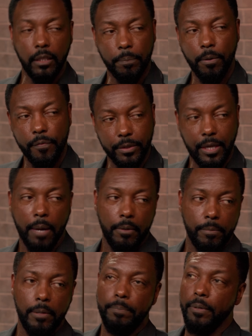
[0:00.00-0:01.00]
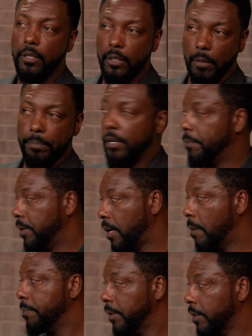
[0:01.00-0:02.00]
the perfect time to be building a pyramid
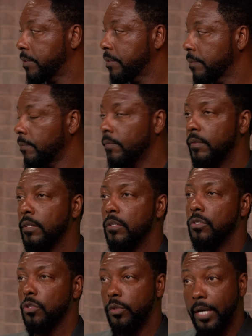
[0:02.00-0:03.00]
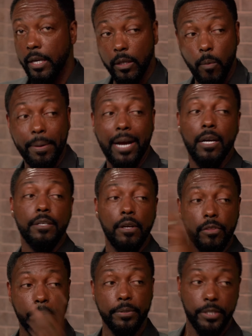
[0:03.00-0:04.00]
complex. So you got to go back
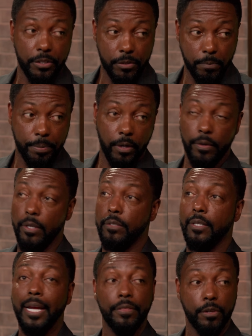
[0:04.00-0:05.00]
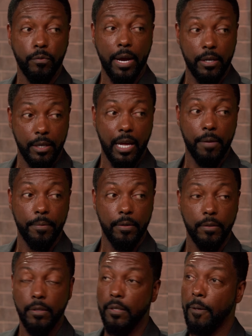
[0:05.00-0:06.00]
another precessional period to get the right alignment
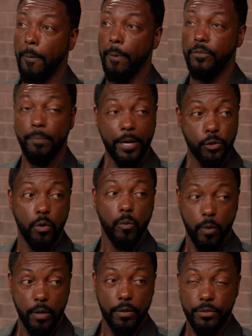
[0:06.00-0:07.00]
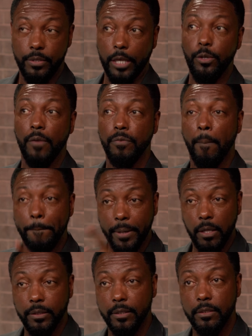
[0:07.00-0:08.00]
to make sure it works. And you have to
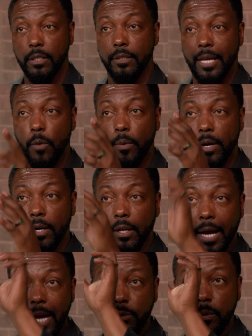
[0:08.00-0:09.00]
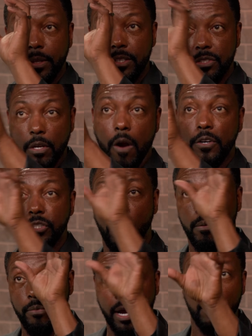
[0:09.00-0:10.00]
build it to that where it aligns with these stars show
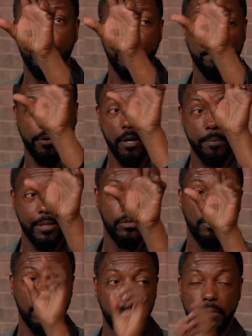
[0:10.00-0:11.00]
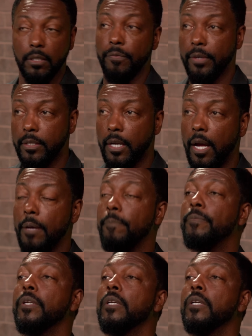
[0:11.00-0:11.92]
up right over the pyramids on a specific time.